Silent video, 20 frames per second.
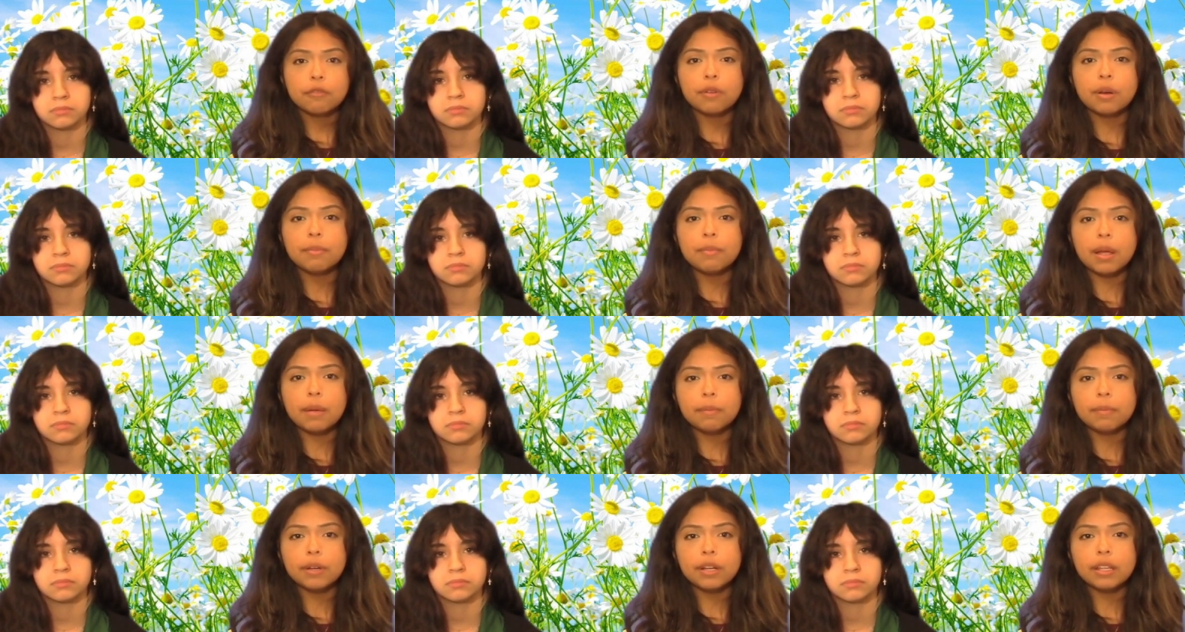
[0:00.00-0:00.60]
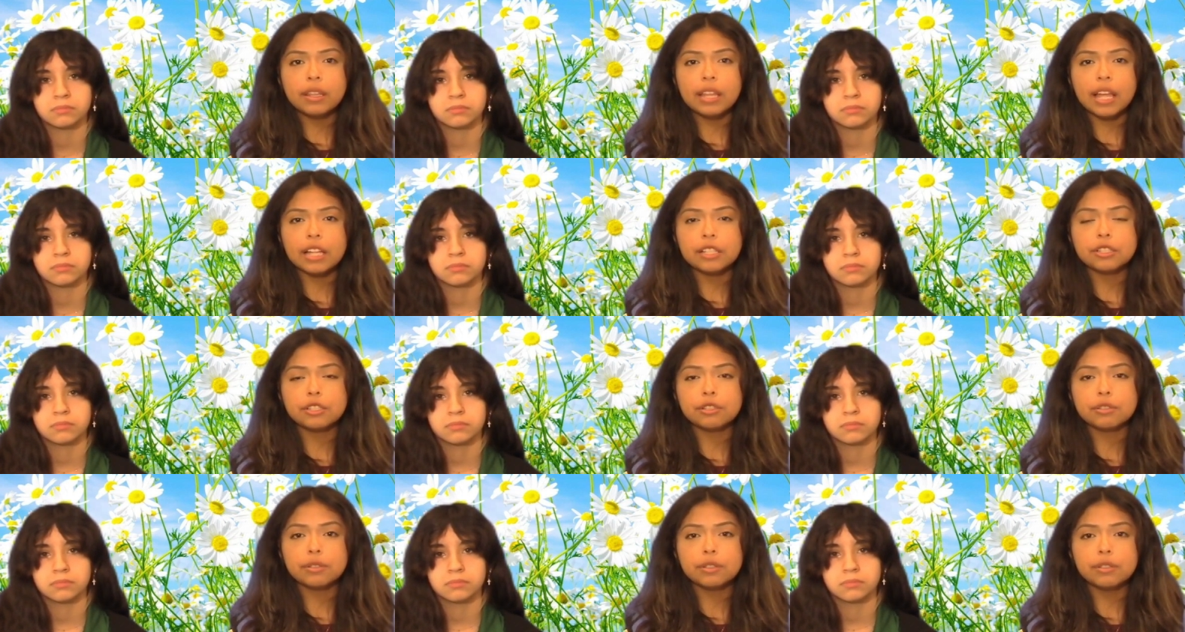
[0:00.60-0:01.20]
Speaker 1: Remember
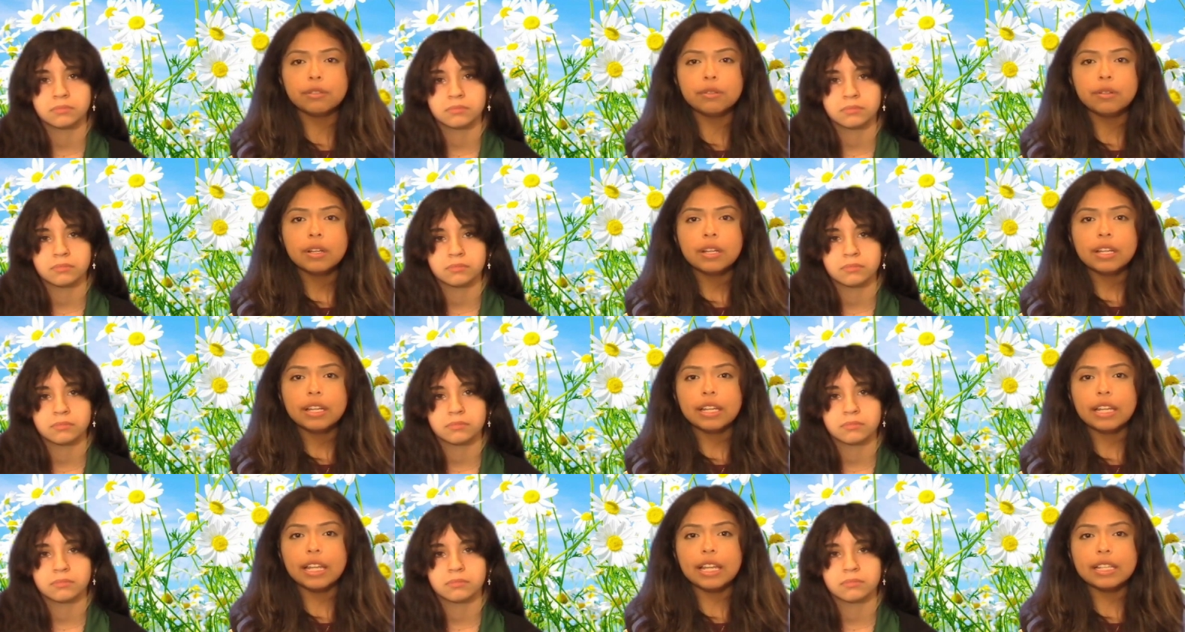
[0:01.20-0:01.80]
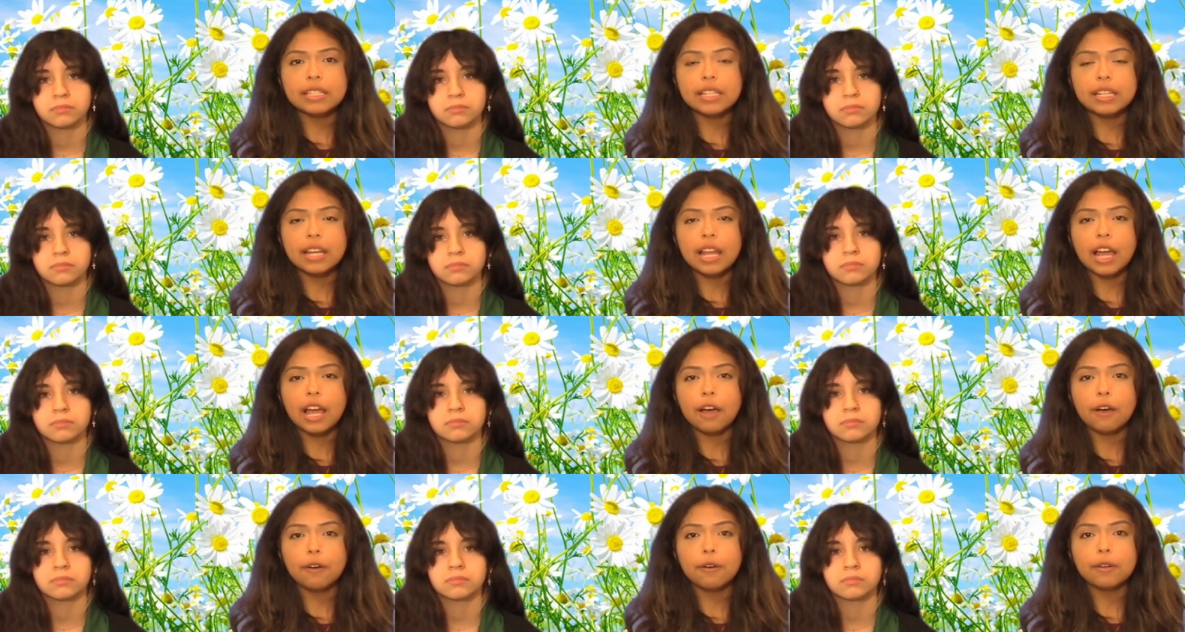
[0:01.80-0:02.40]
that true isn't
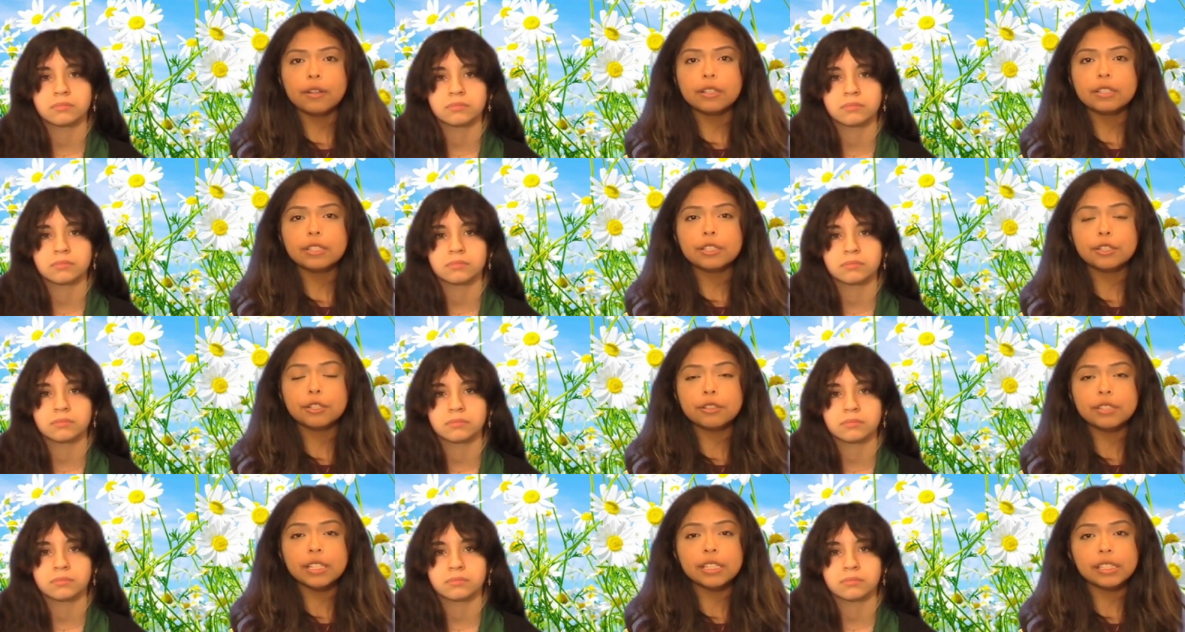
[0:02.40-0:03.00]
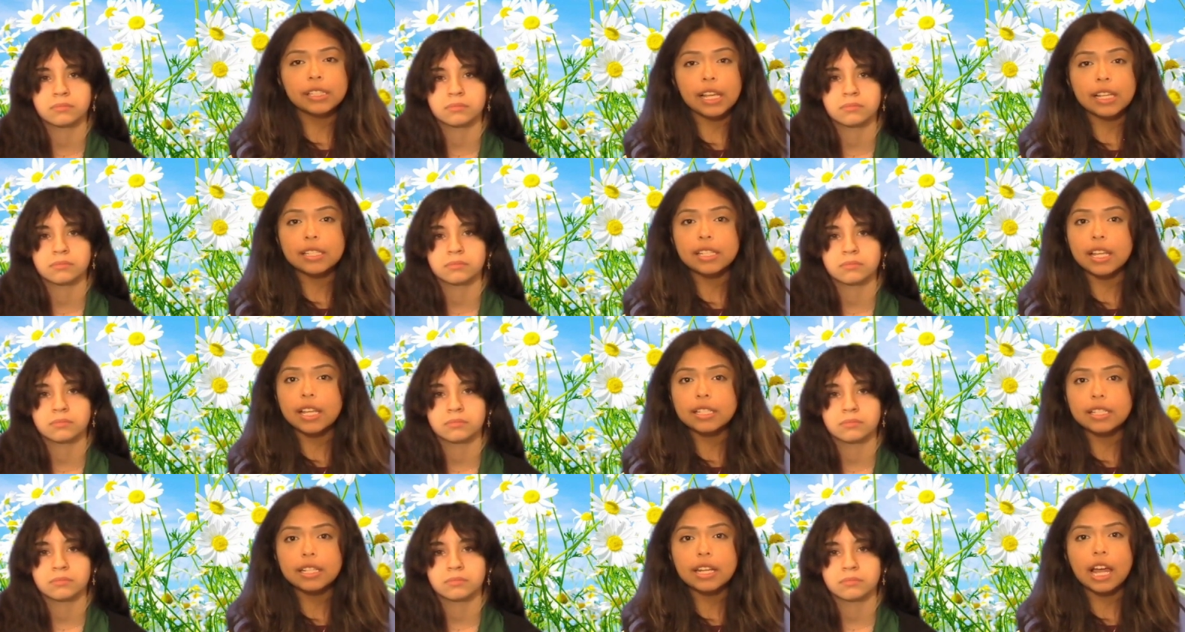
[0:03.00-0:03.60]
how, true success
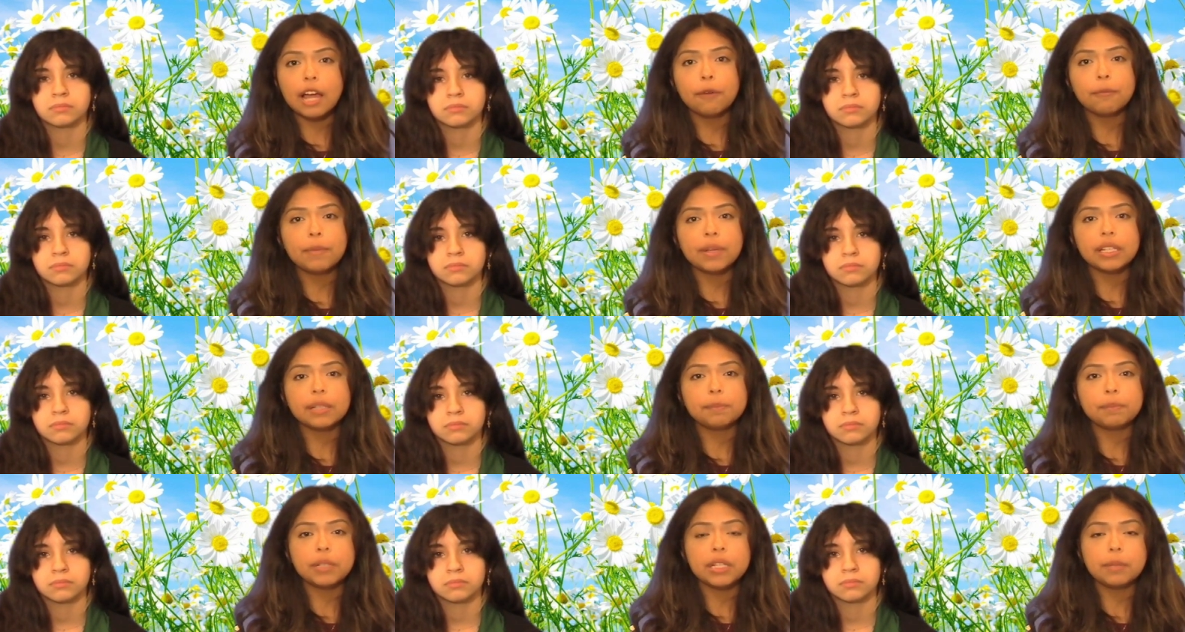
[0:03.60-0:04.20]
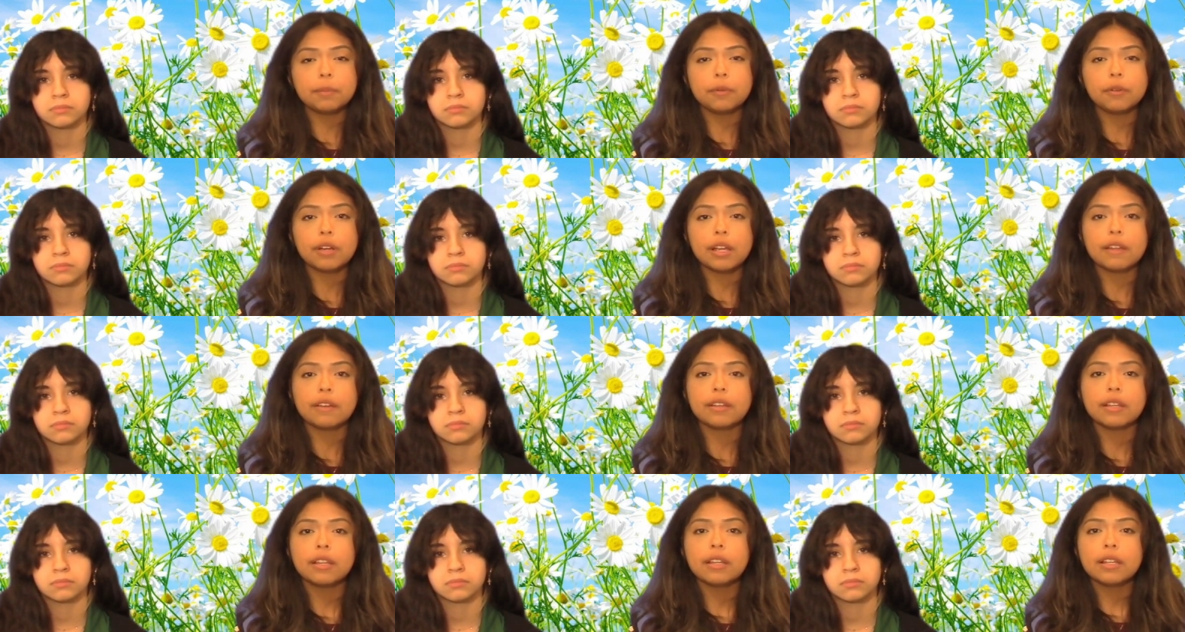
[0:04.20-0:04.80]
isn't how many people
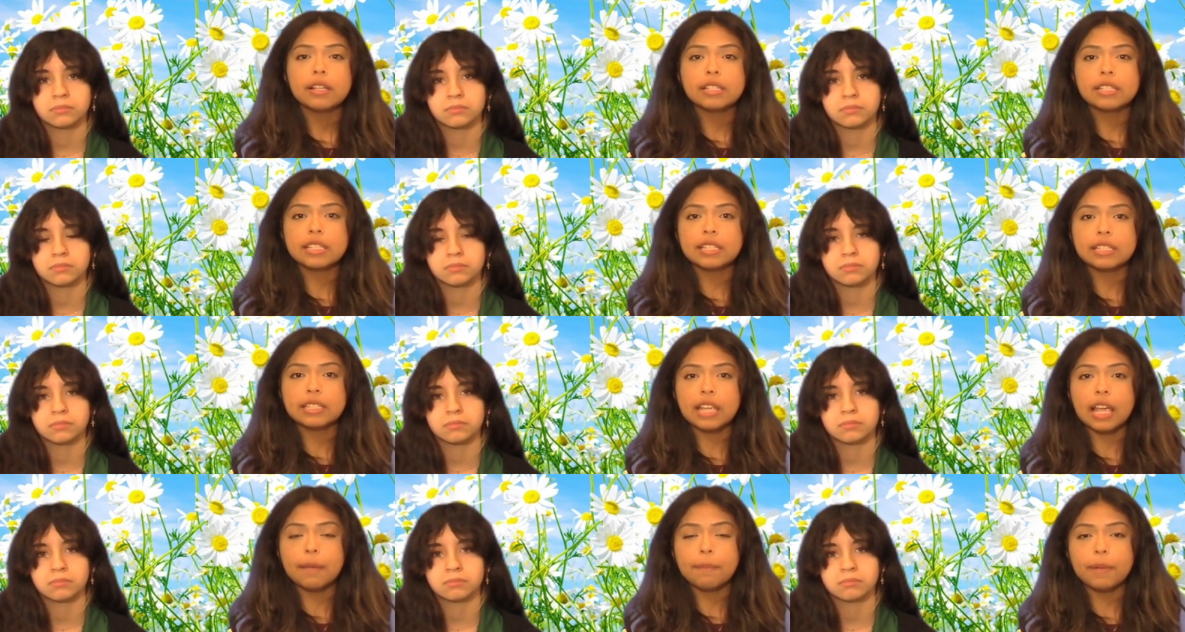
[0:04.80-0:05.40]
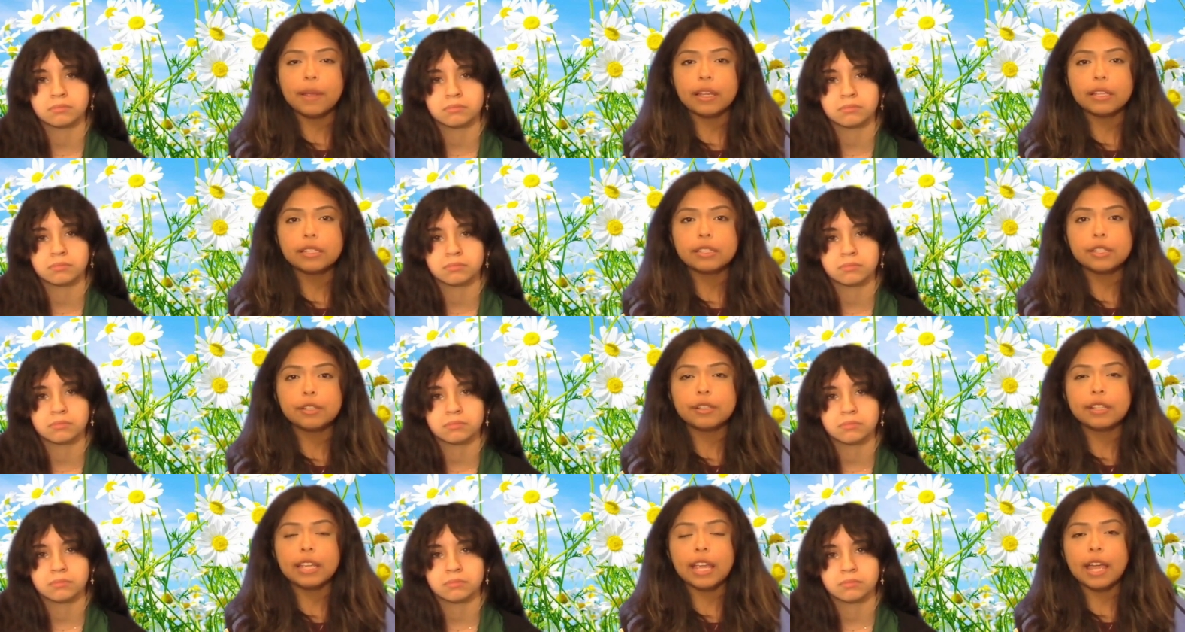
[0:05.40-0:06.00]
can step
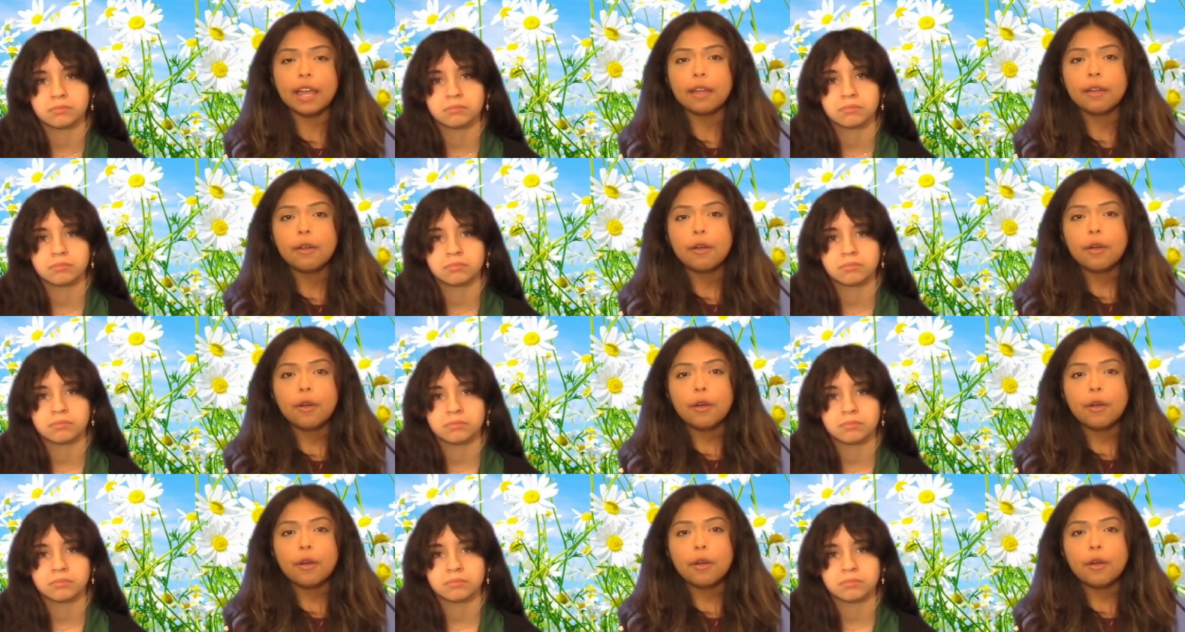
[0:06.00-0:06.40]
to get